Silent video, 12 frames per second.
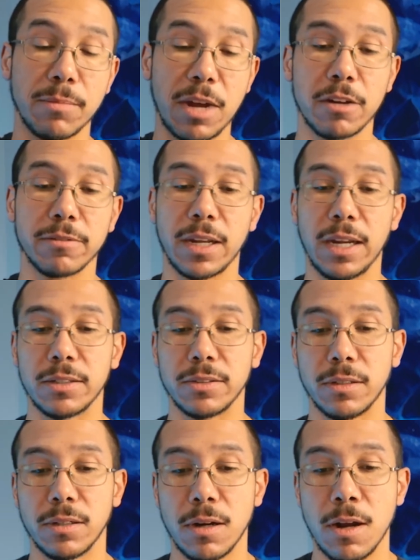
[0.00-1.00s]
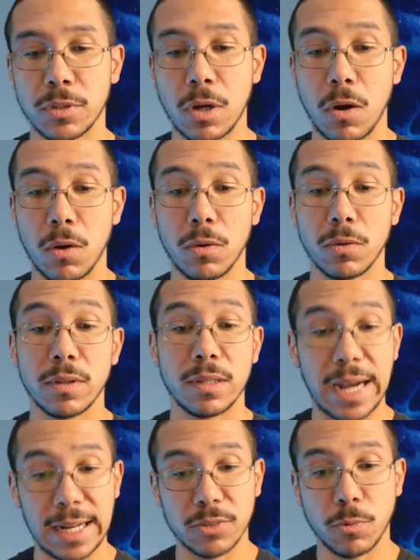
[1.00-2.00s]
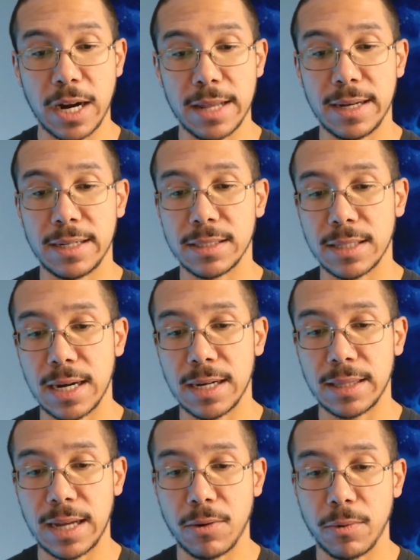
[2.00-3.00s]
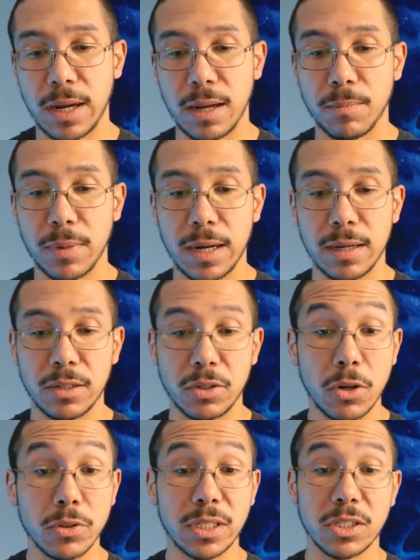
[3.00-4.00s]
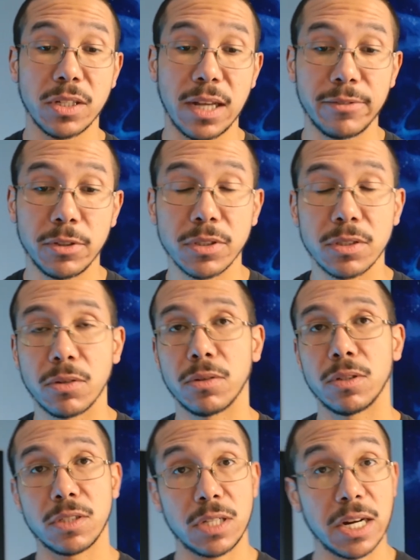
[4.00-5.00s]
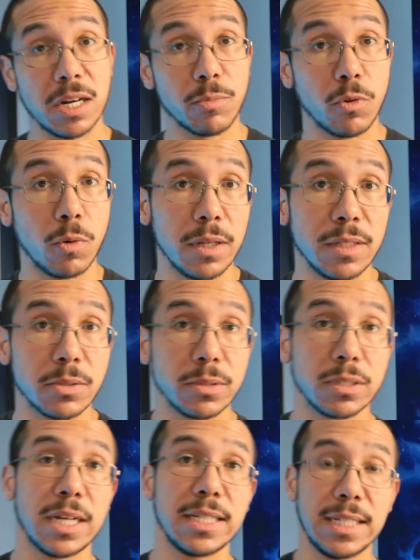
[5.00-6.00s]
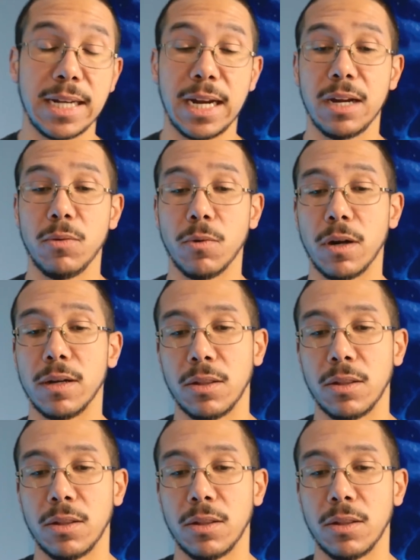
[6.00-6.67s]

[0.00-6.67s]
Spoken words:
amount of cancer? So that's why they design it that way. But the dosage levels, so the study number 1, this was 1981.